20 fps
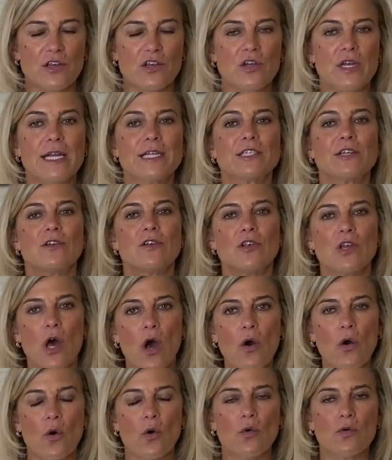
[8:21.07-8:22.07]
You need to
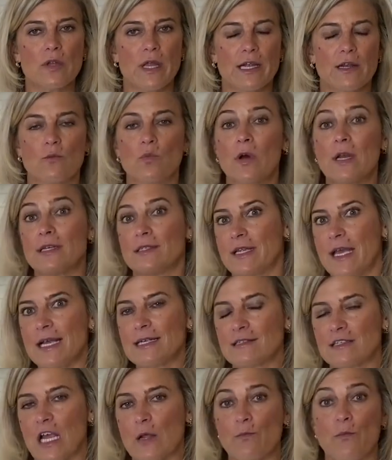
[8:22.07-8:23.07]
know, what it
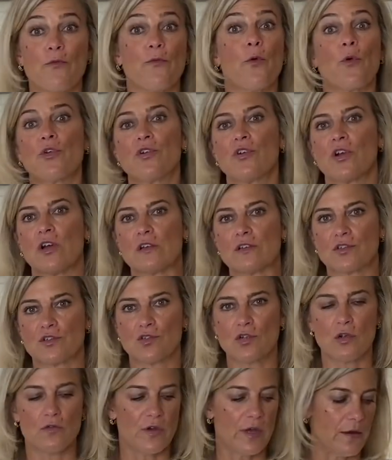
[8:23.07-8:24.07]
tastes like before you're going to
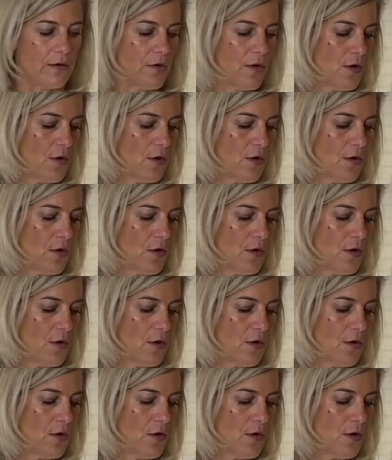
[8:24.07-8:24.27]
serve it.